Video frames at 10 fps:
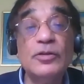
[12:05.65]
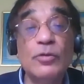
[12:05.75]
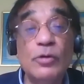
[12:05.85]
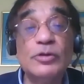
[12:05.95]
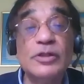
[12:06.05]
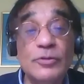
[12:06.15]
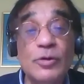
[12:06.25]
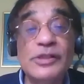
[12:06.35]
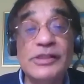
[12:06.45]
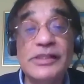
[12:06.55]
quote
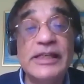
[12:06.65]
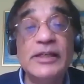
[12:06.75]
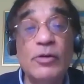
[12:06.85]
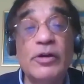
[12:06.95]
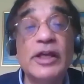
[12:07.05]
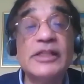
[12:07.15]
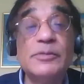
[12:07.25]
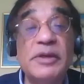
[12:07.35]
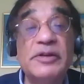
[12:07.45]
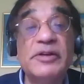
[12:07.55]
unquote, see or
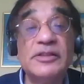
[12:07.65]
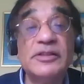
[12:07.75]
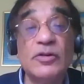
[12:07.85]
experience